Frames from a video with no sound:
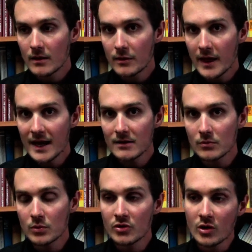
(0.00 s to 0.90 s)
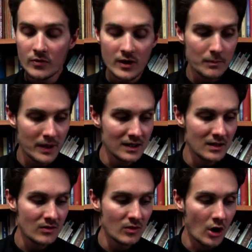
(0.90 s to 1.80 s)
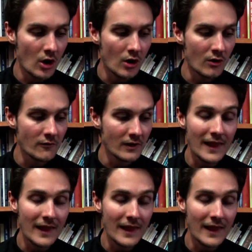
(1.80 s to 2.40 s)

that was not the opinions of